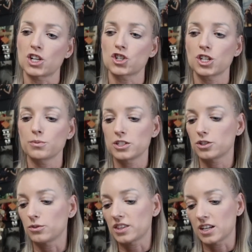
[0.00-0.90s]
and she would
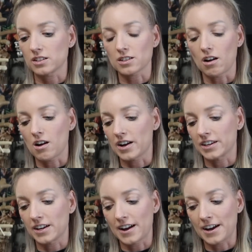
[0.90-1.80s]
do things
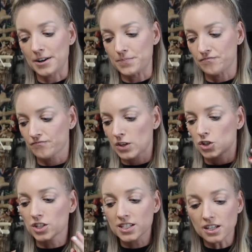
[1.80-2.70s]
on
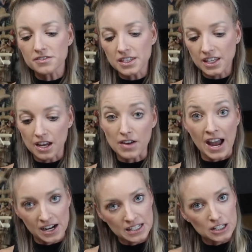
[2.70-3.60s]
just stuff that they have
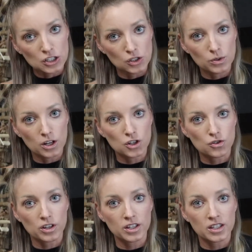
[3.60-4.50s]
access to in
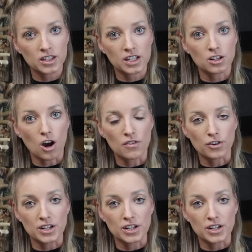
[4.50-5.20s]
Australia that they can offer